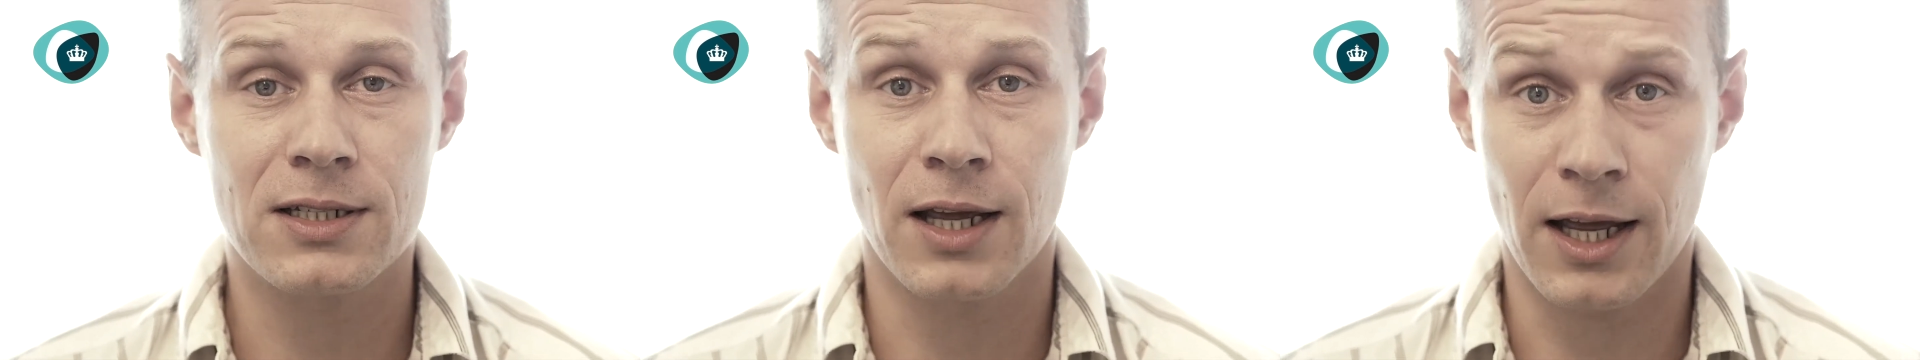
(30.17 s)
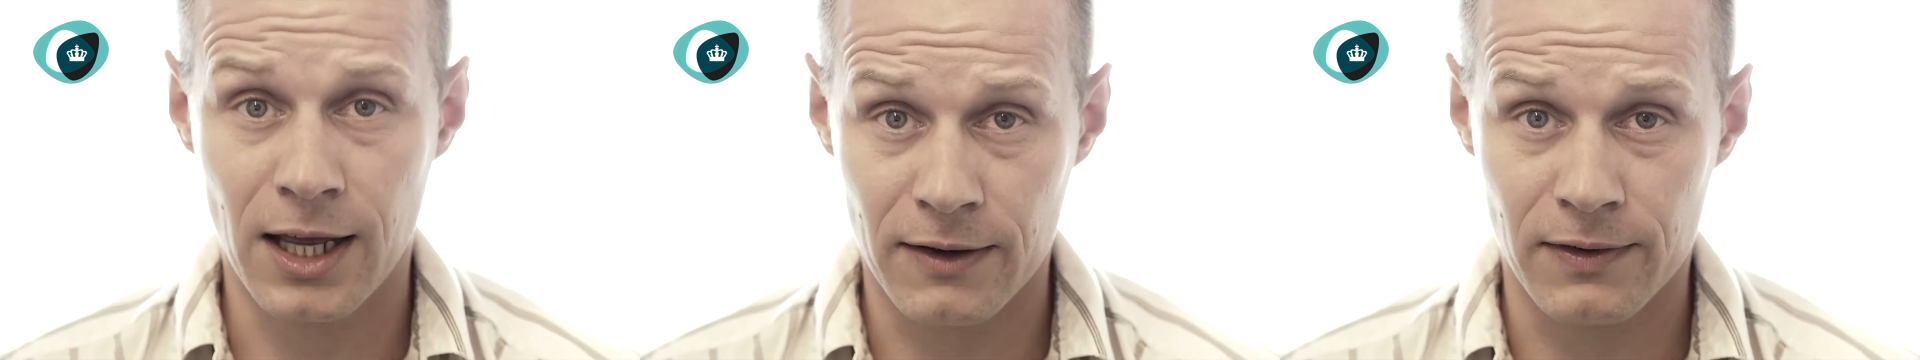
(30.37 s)

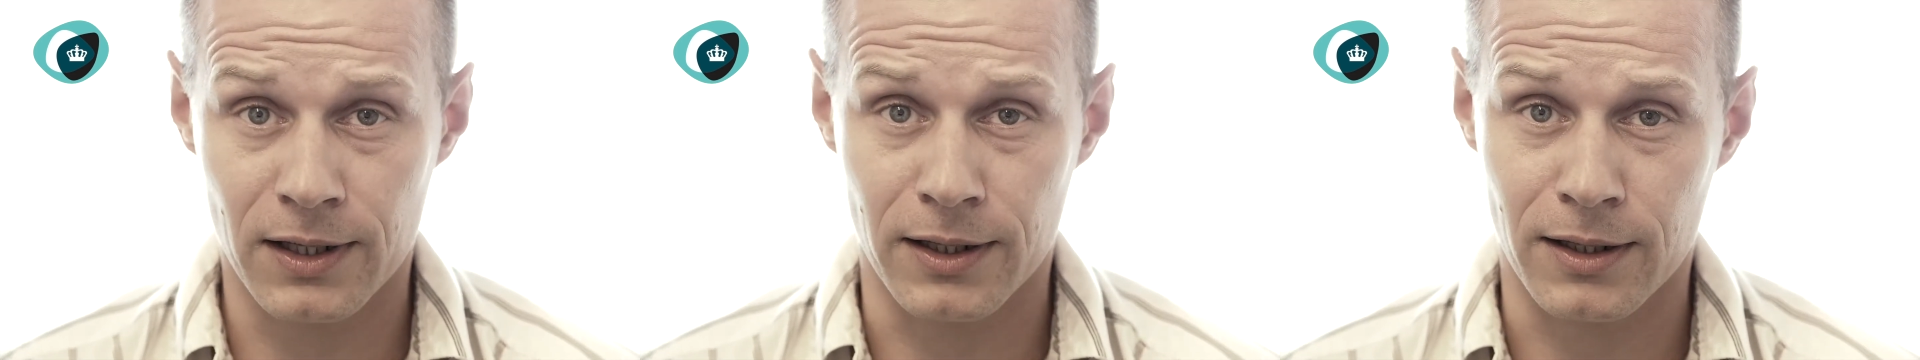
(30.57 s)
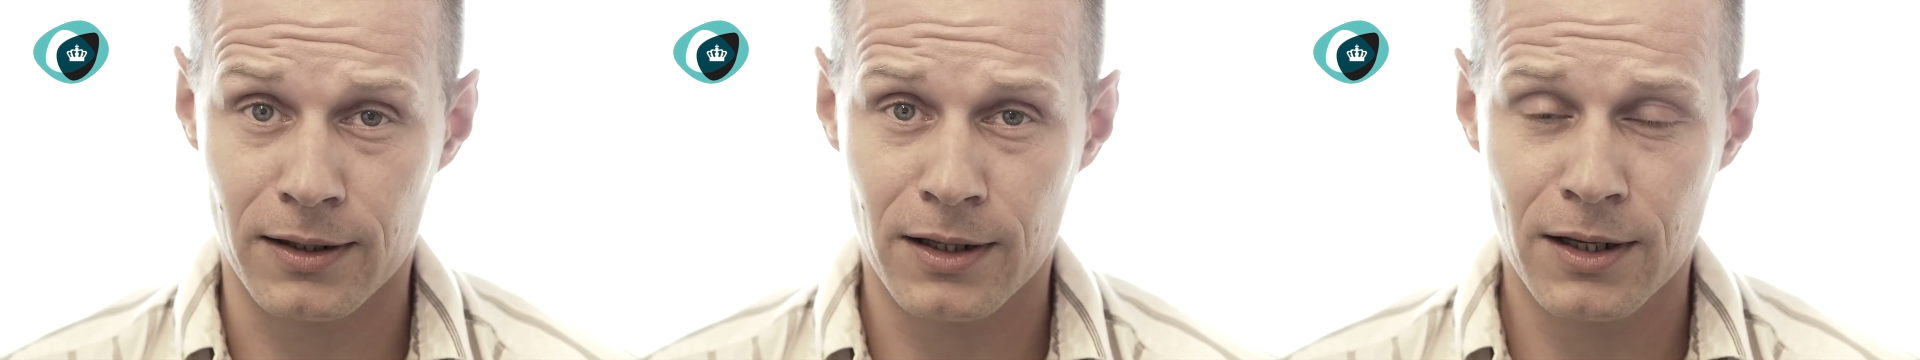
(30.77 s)

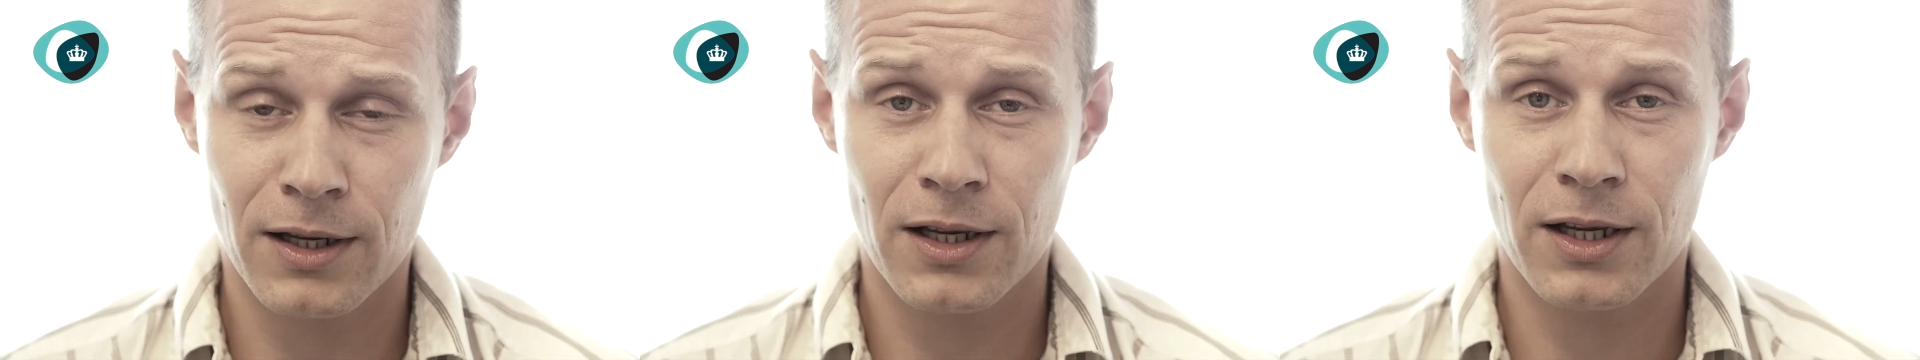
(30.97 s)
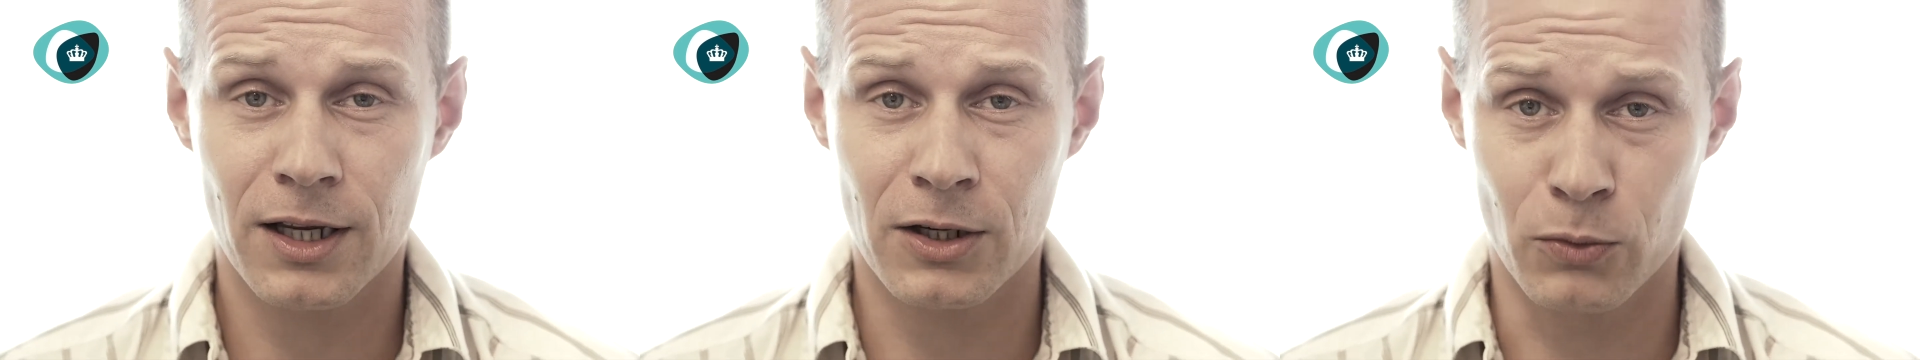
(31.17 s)
heavily
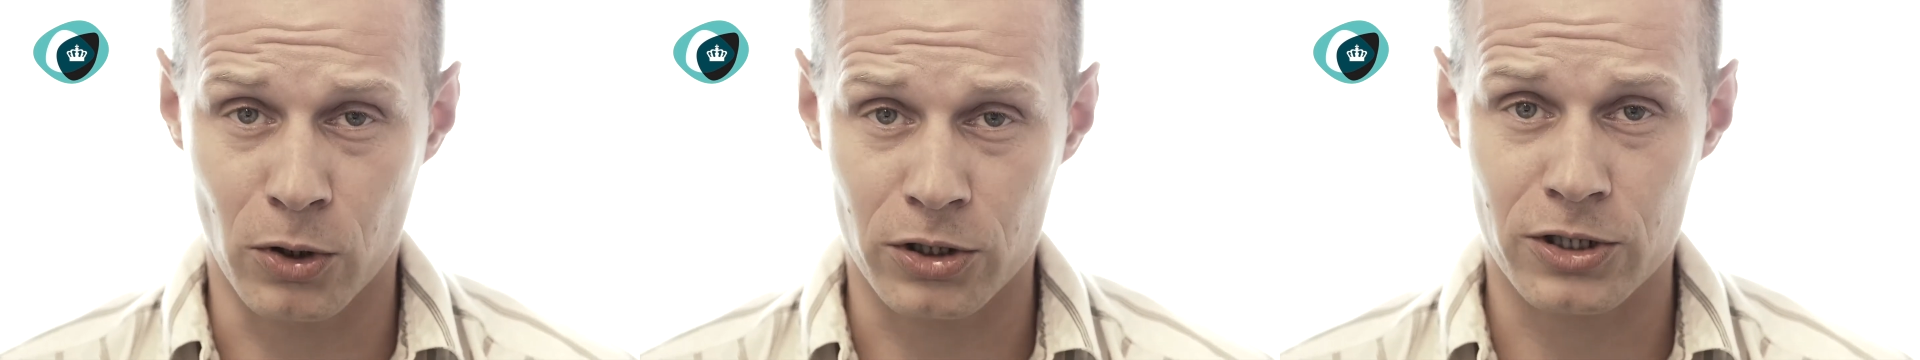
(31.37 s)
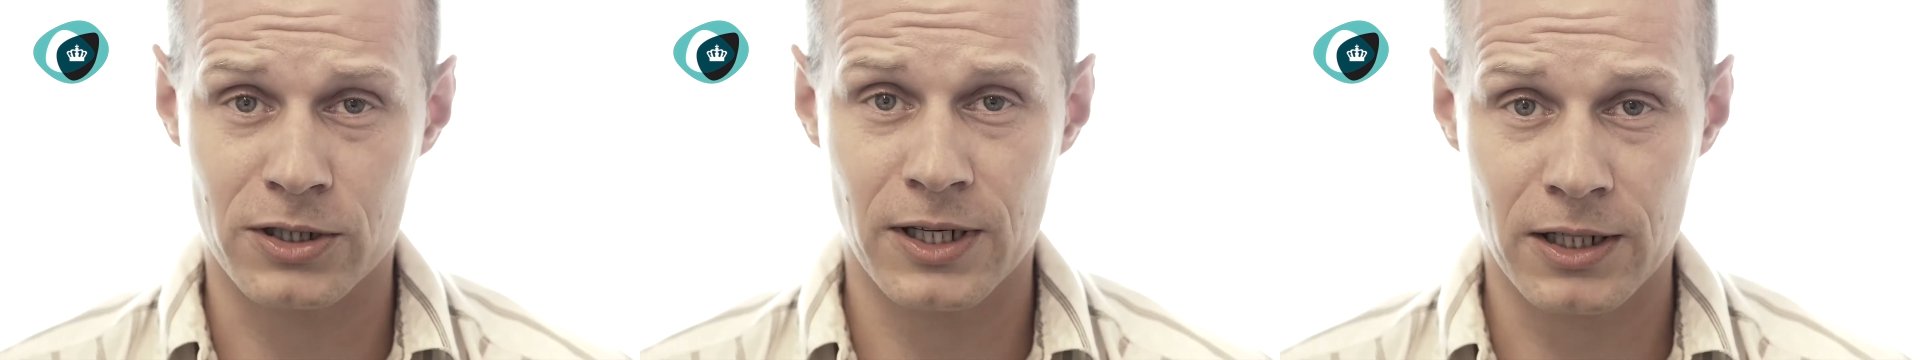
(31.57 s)
in
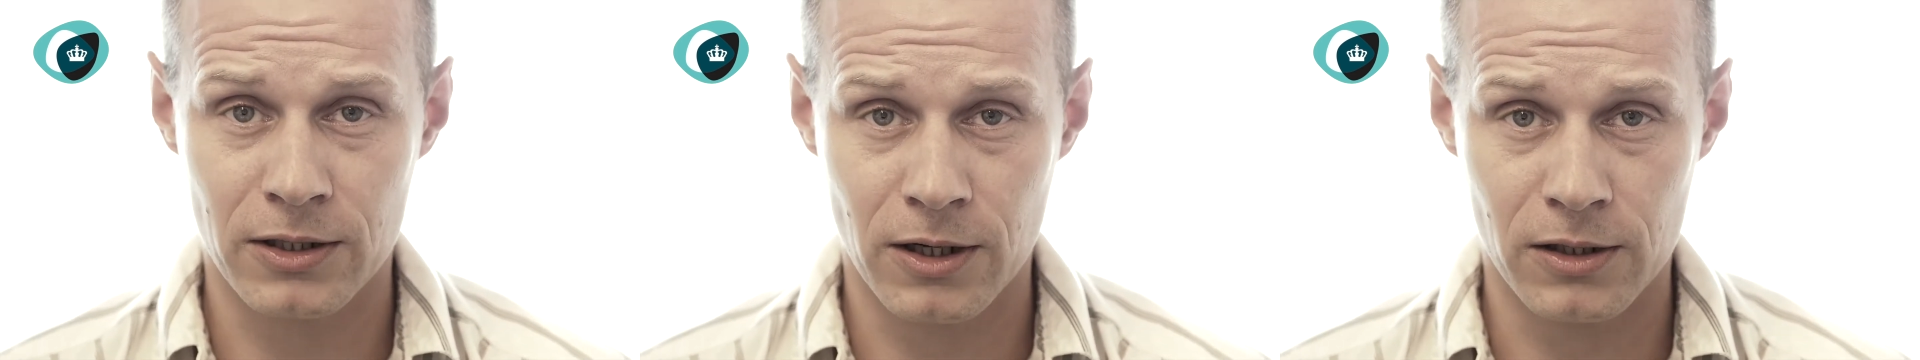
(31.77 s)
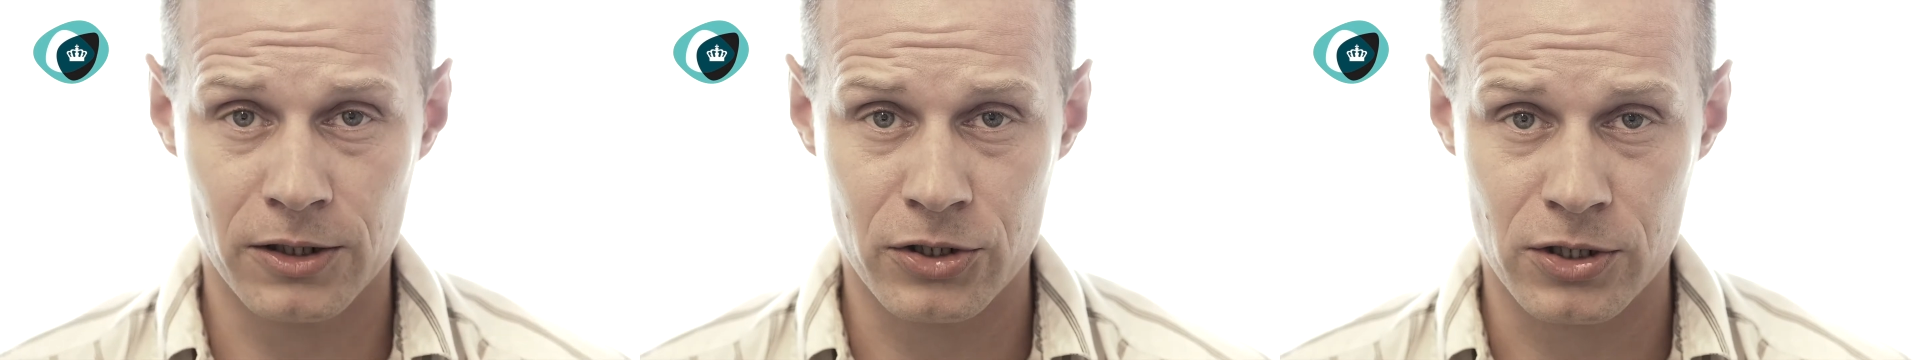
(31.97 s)
water
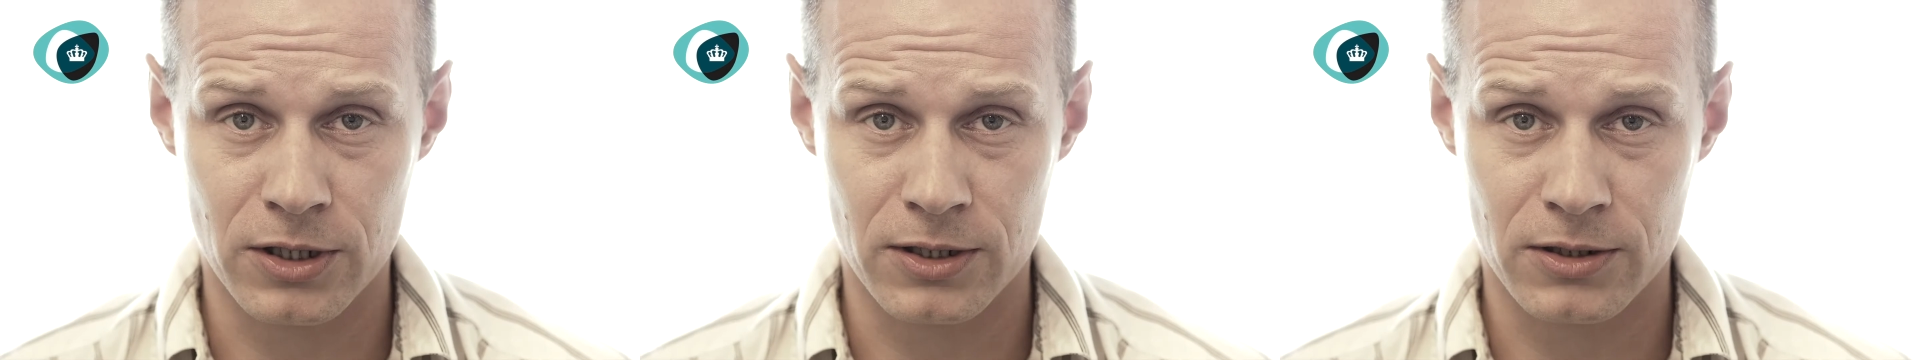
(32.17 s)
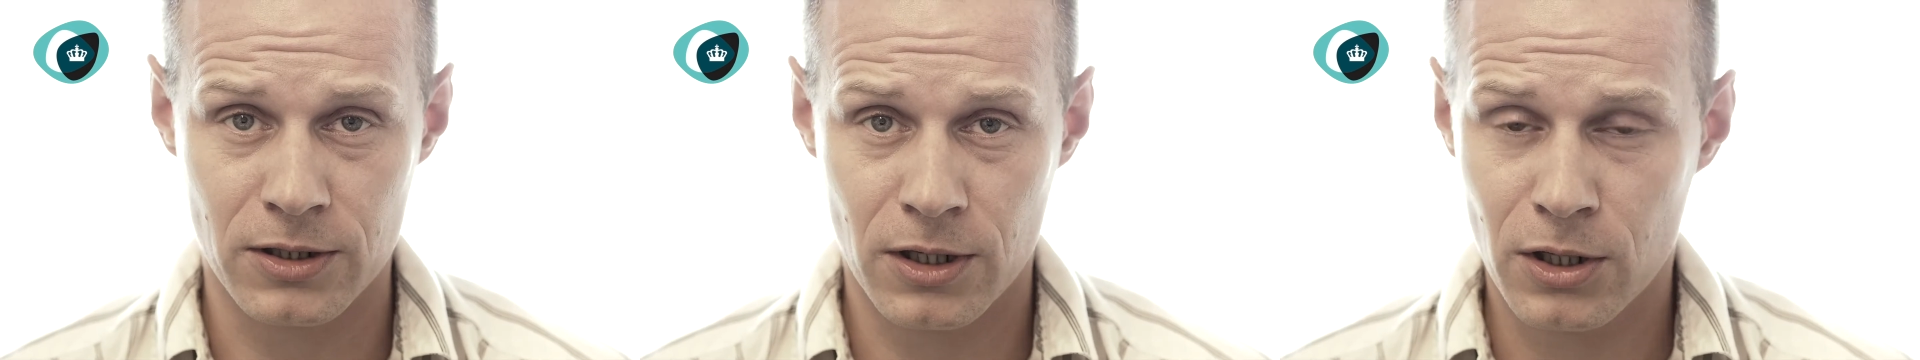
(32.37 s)

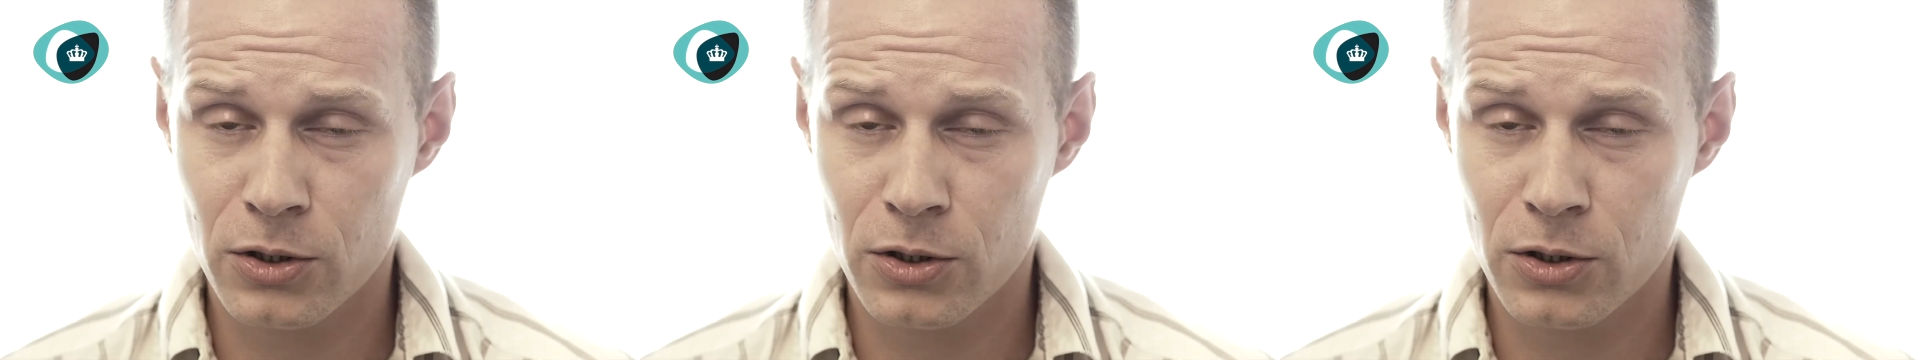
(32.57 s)
technologies.